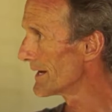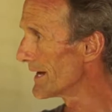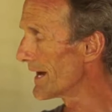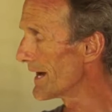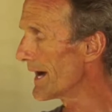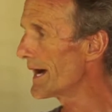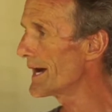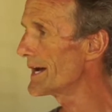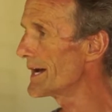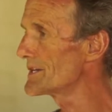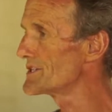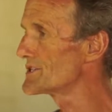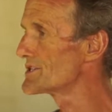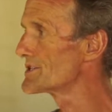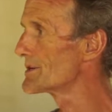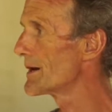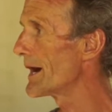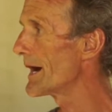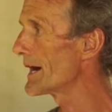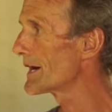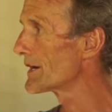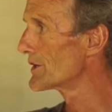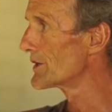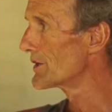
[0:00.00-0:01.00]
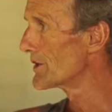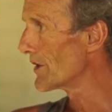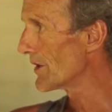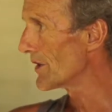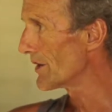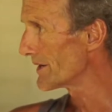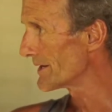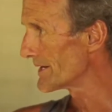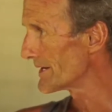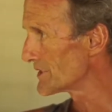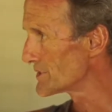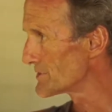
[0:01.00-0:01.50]
It has to
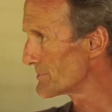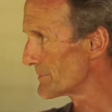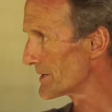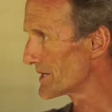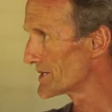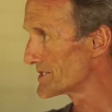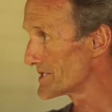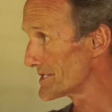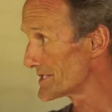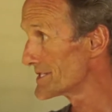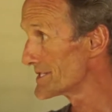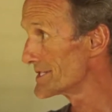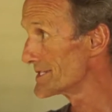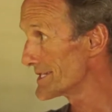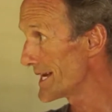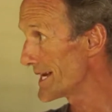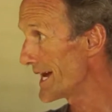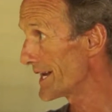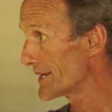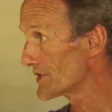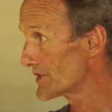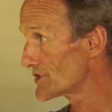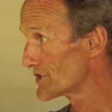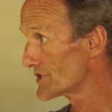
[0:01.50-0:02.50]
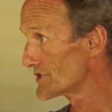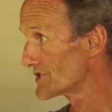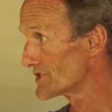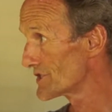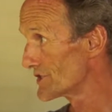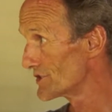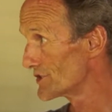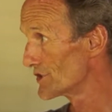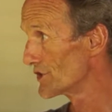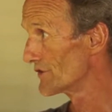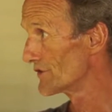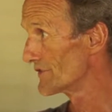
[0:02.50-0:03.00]
acknowledge, because it's
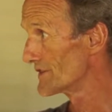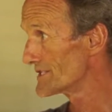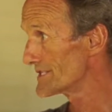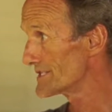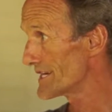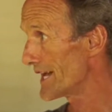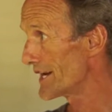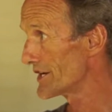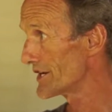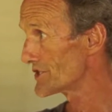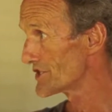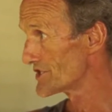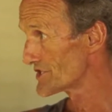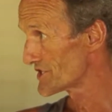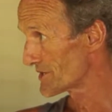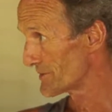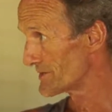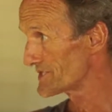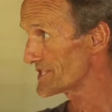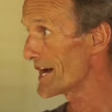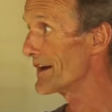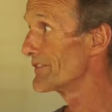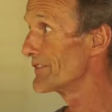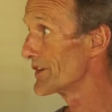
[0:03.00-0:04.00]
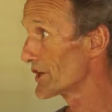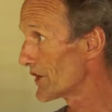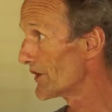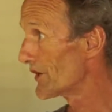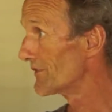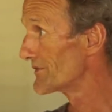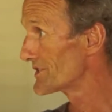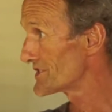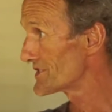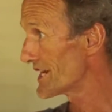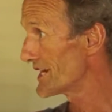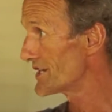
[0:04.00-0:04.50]
intelligence and your intelligence, so it's having a
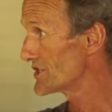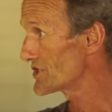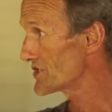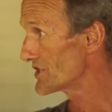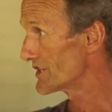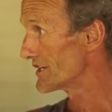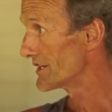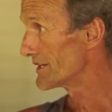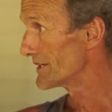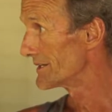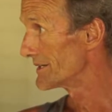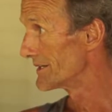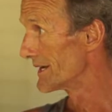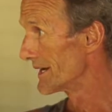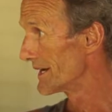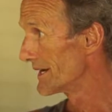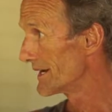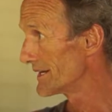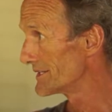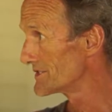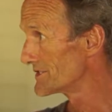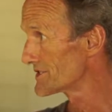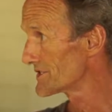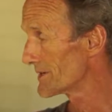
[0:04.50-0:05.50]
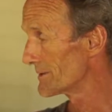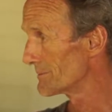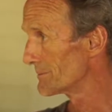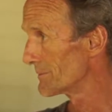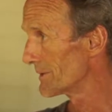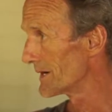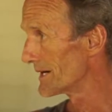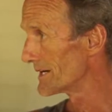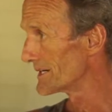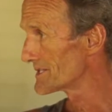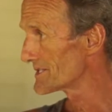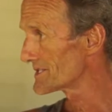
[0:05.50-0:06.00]
conversation in
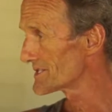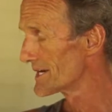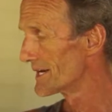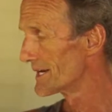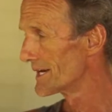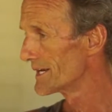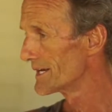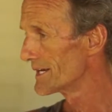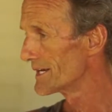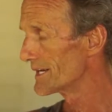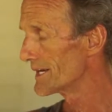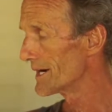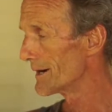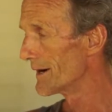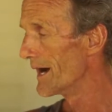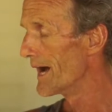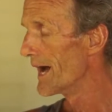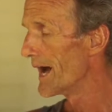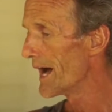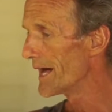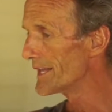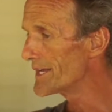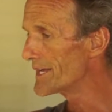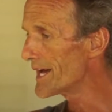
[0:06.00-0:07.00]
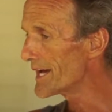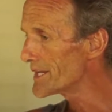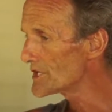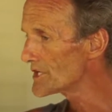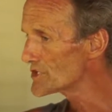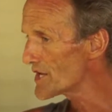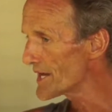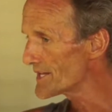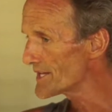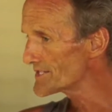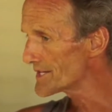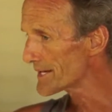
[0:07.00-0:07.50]
some ways. You know, and the
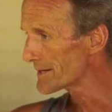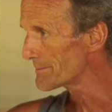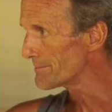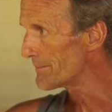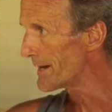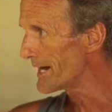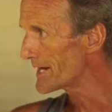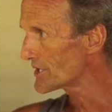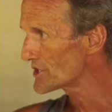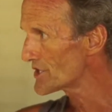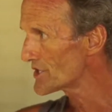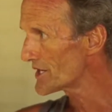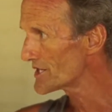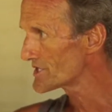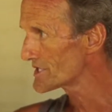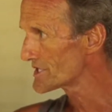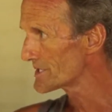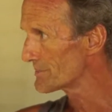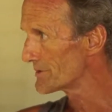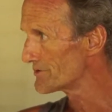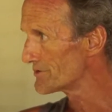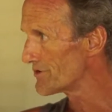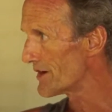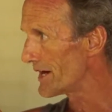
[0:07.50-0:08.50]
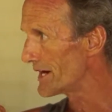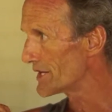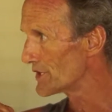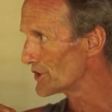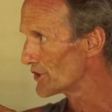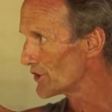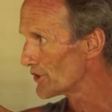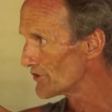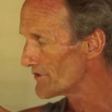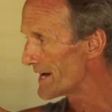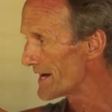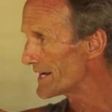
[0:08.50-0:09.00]
energetic match has to be right,
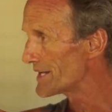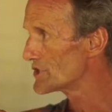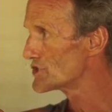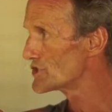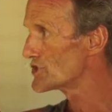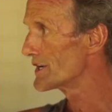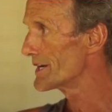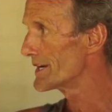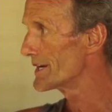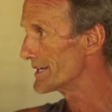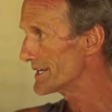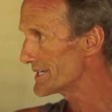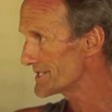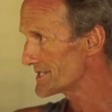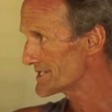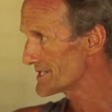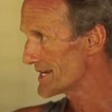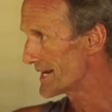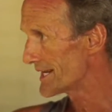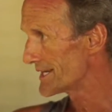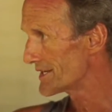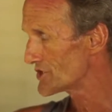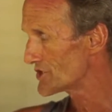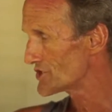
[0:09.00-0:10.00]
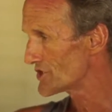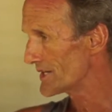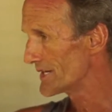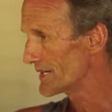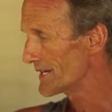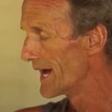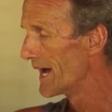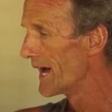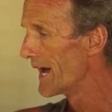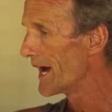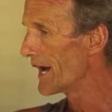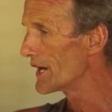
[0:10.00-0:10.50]
your energy and its
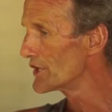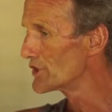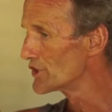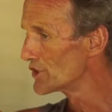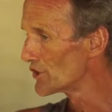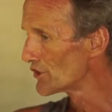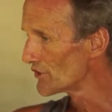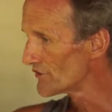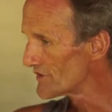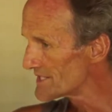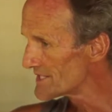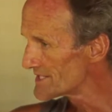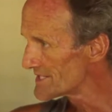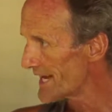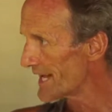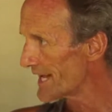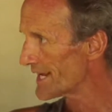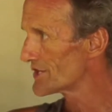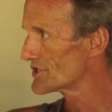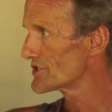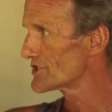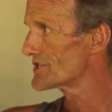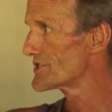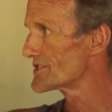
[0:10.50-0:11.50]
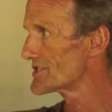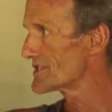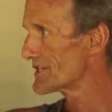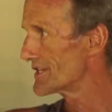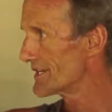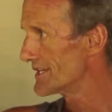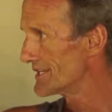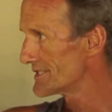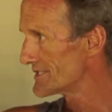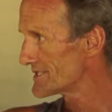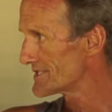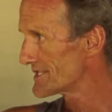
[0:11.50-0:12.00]
energy, and your intelligence
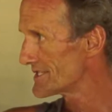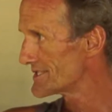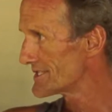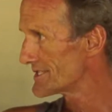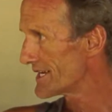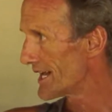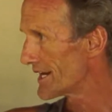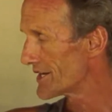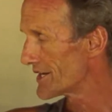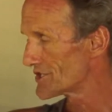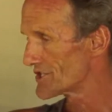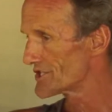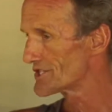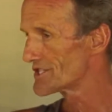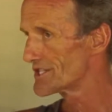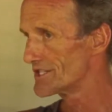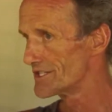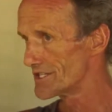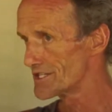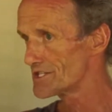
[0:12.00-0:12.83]
and its intelligence.